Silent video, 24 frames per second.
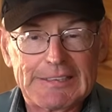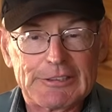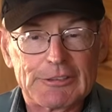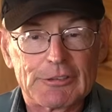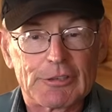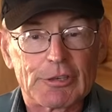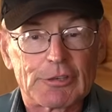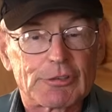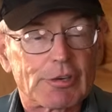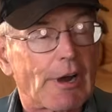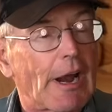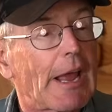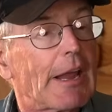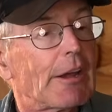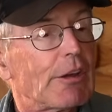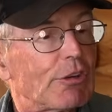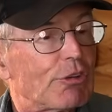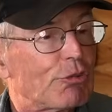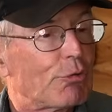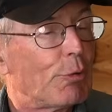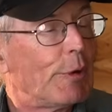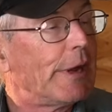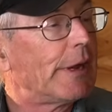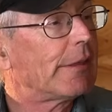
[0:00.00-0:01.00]
to try to
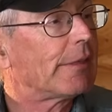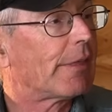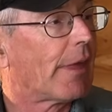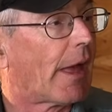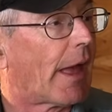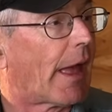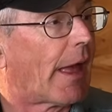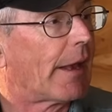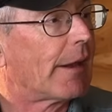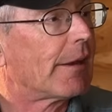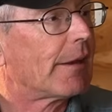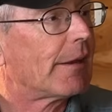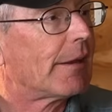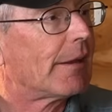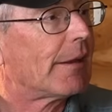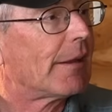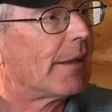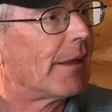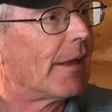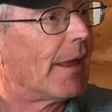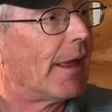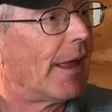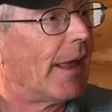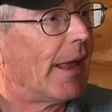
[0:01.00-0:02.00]
tweak that.
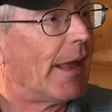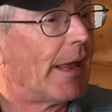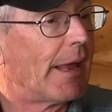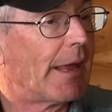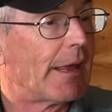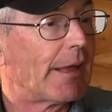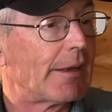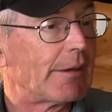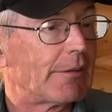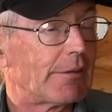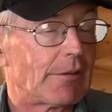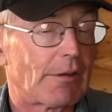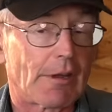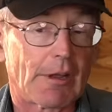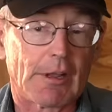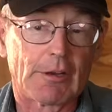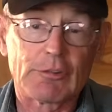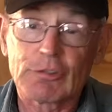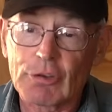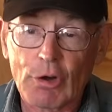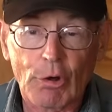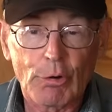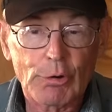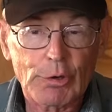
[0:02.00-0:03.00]
And
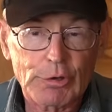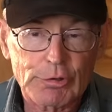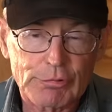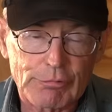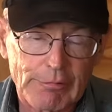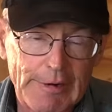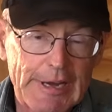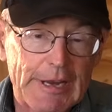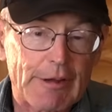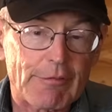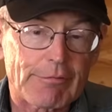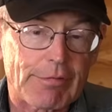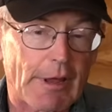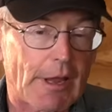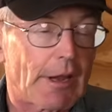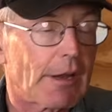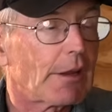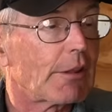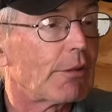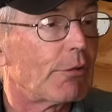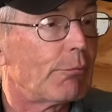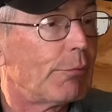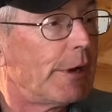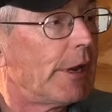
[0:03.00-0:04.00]
it's no use
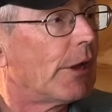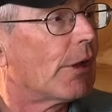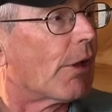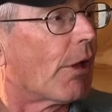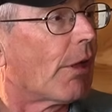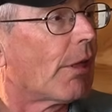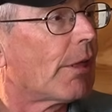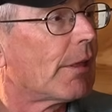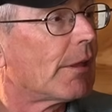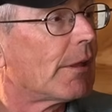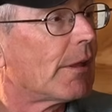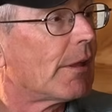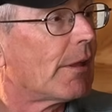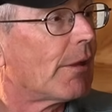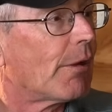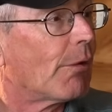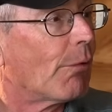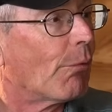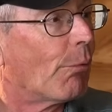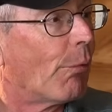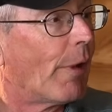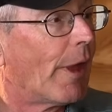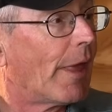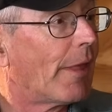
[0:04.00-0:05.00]
reinventing the wheel
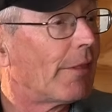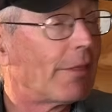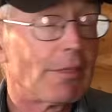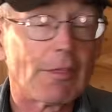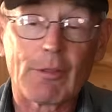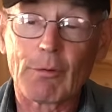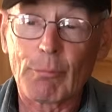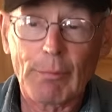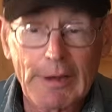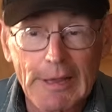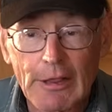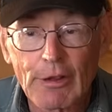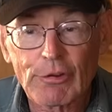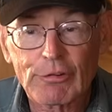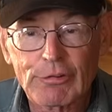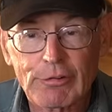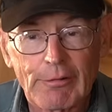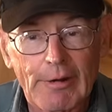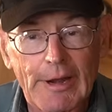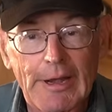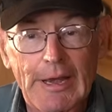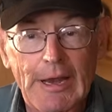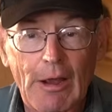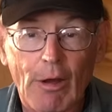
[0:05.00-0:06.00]
when the wheel is
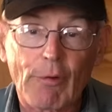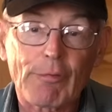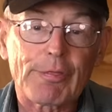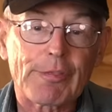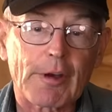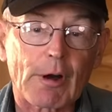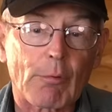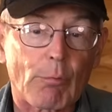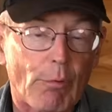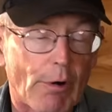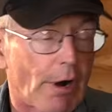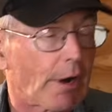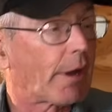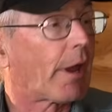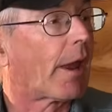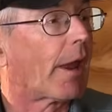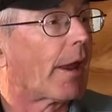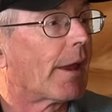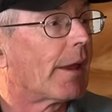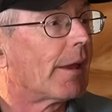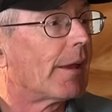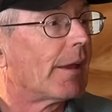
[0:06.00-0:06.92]
already out there working.